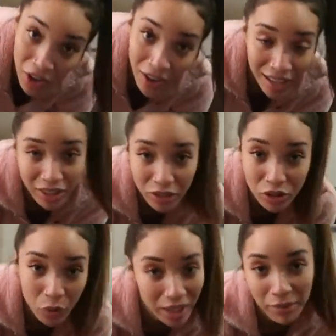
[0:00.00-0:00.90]
you don't have to
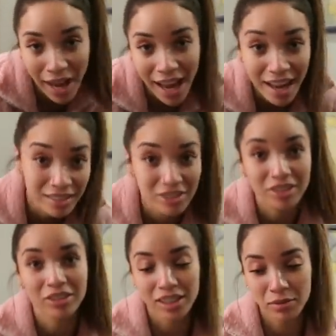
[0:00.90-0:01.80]
do twenty bags. You
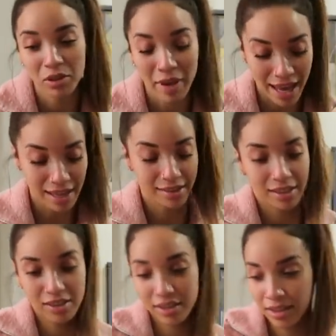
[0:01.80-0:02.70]
can do as many bags
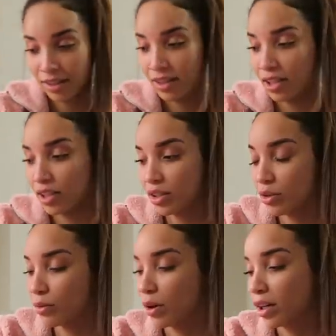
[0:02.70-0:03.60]
as
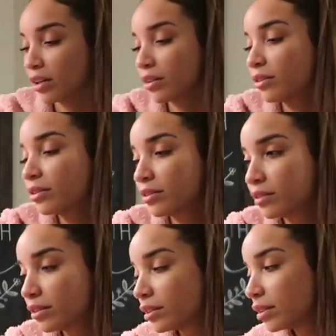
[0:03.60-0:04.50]
you want to do.
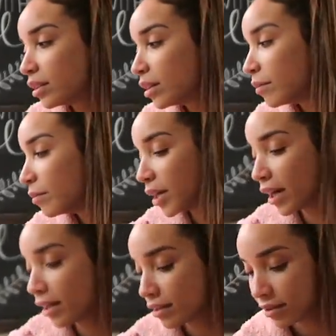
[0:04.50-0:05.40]

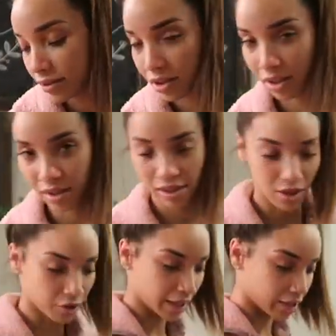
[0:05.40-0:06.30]
But just
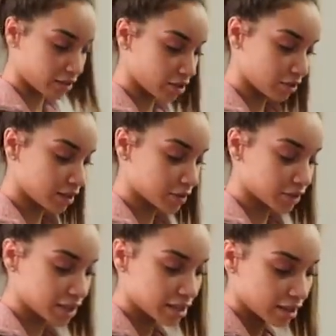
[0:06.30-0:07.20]
know, like, you can do this
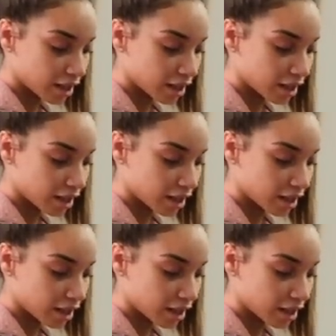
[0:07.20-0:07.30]
for ten